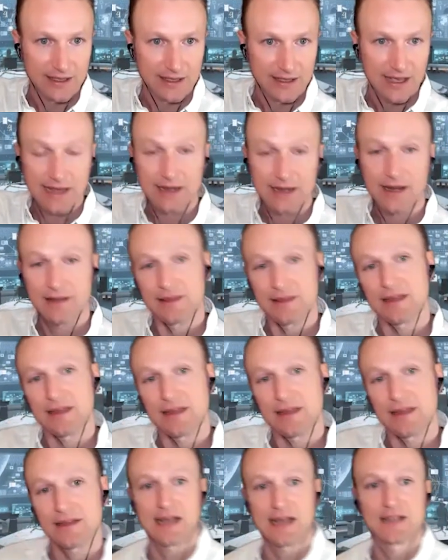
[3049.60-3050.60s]
Okay. And I
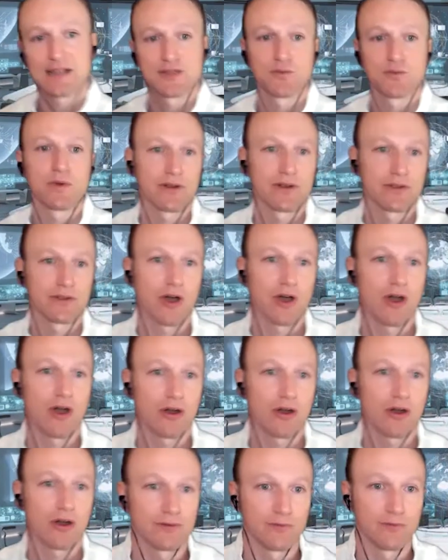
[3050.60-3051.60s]
think that that's where the
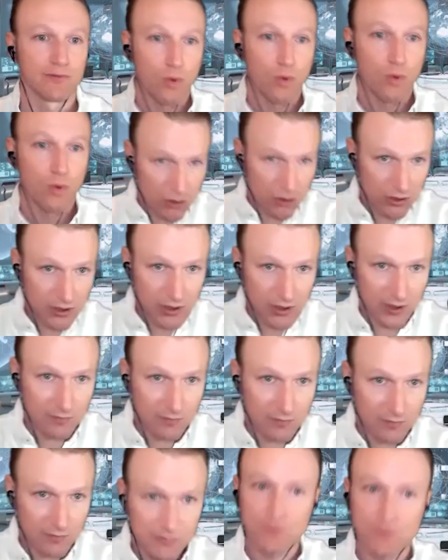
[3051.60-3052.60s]
heart of war
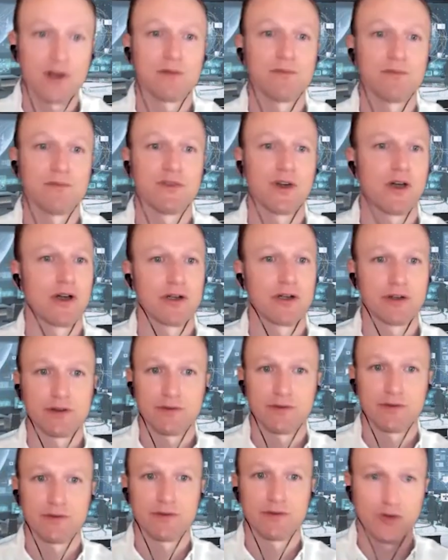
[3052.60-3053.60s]
comes from, the heart
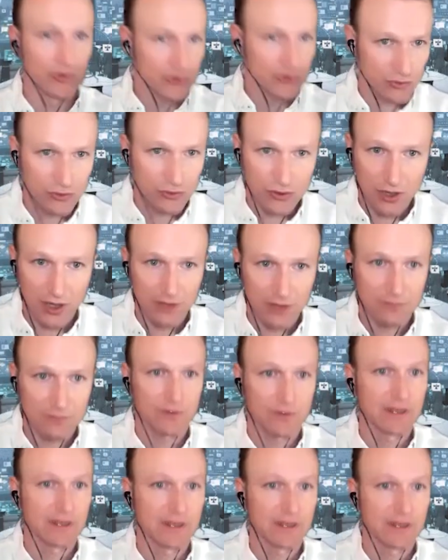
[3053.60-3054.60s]
of cultural
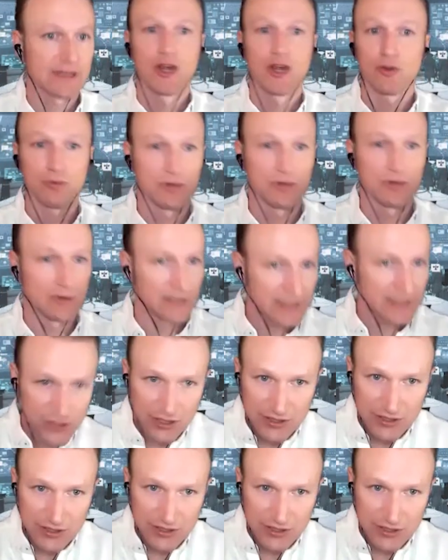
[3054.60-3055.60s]
conflict,
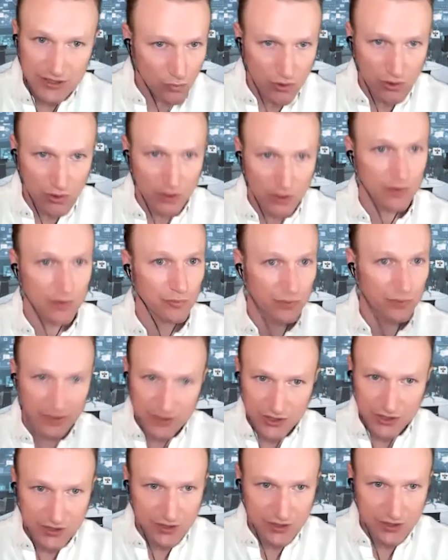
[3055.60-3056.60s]
religious war,
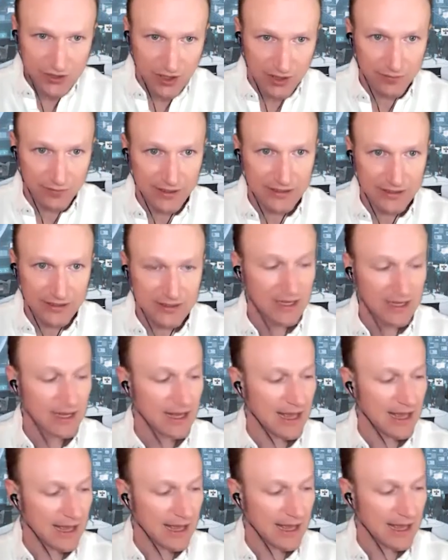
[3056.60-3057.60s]
religious conflict.
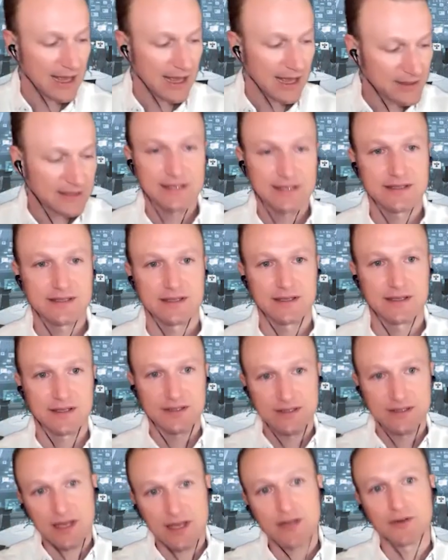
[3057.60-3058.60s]
And this is the
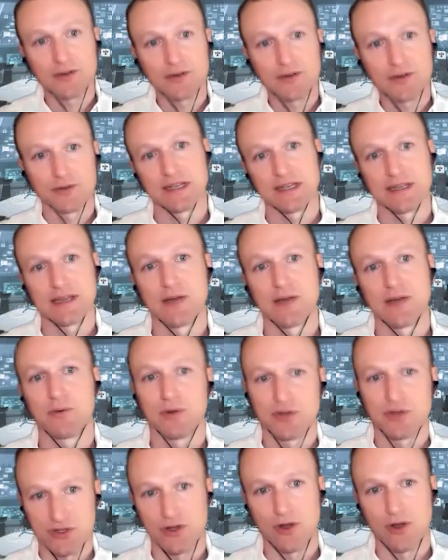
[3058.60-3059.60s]
subtlety that
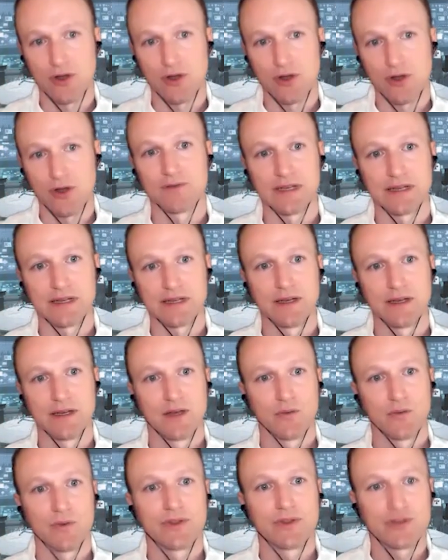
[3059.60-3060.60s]
we're solving
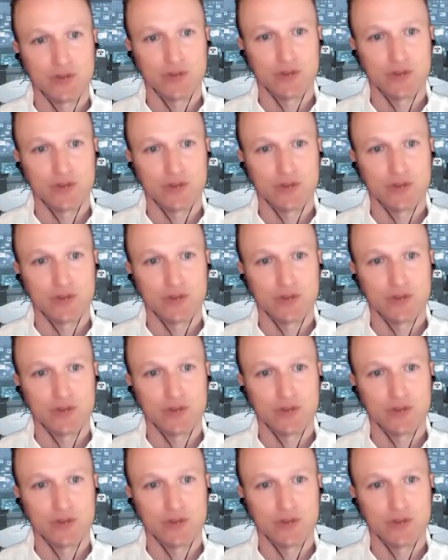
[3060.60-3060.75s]
with mm.